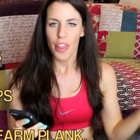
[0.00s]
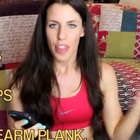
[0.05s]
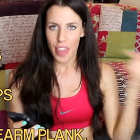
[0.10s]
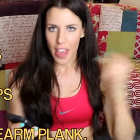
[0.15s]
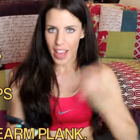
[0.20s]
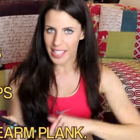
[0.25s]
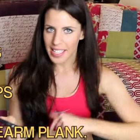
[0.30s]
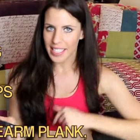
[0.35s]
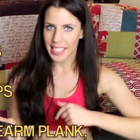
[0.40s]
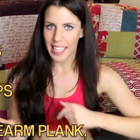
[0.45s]

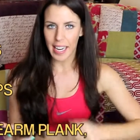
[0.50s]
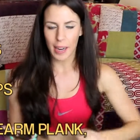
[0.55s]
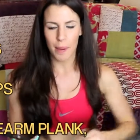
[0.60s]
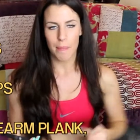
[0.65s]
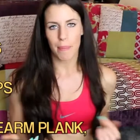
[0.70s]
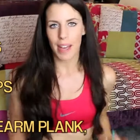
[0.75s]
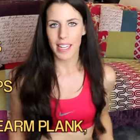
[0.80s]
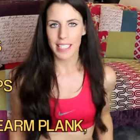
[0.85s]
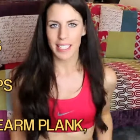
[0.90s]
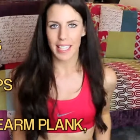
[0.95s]
30
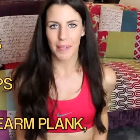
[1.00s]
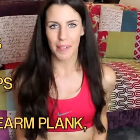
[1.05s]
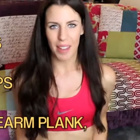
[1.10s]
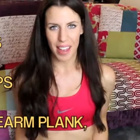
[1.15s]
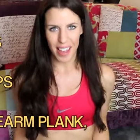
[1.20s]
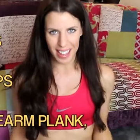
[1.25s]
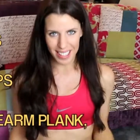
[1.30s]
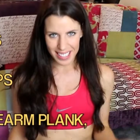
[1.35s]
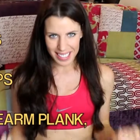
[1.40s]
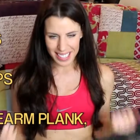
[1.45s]
second bicep
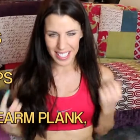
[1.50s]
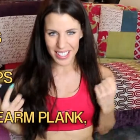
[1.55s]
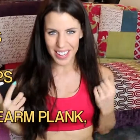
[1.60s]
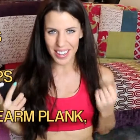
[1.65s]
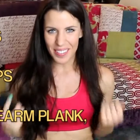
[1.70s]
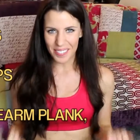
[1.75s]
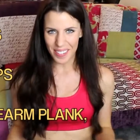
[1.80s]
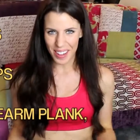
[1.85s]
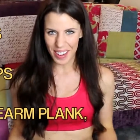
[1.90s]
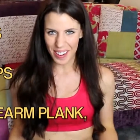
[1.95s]
curls, you
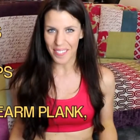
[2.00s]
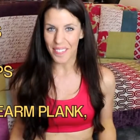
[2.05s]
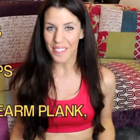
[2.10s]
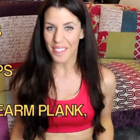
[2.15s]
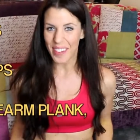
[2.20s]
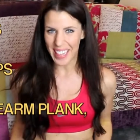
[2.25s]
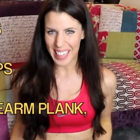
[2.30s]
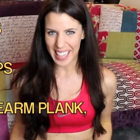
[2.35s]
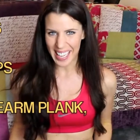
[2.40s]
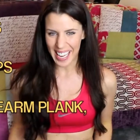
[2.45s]
know the one
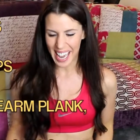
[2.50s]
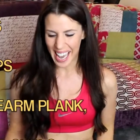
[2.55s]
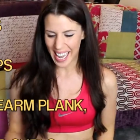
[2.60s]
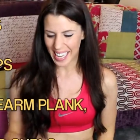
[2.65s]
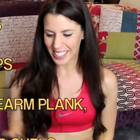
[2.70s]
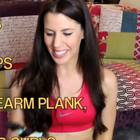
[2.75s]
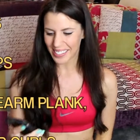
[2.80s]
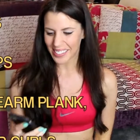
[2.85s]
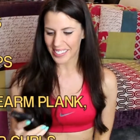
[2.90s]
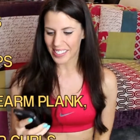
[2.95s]
with the
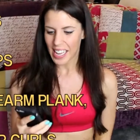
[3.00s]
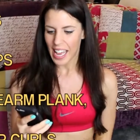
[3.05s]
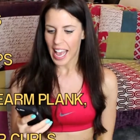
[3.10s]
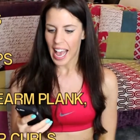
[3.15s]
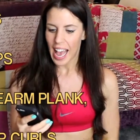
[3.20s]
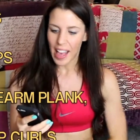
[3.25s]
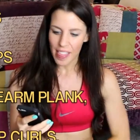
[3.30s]
candle,